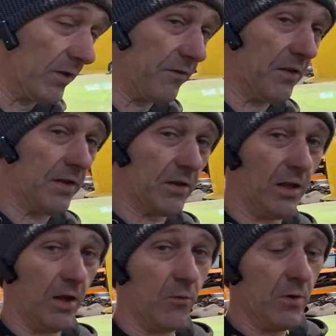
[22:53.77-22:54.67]
give you the
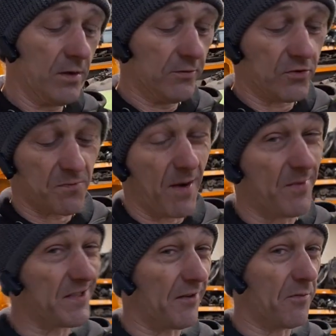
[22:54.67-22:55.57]
clue. Just made
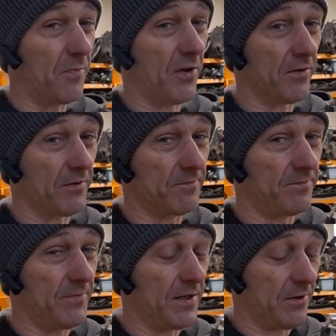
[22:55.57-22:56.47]
myself a pot of,
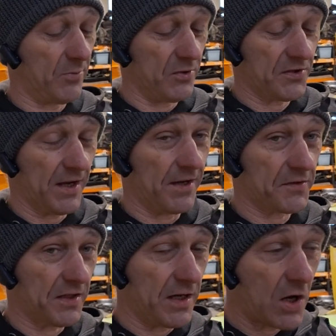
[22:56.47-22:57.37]
Bruce
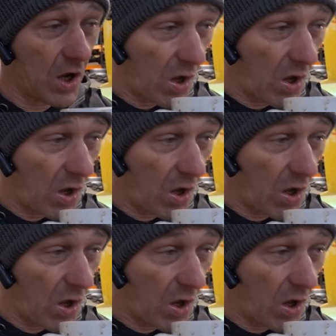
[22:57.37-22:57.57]
Gajewski.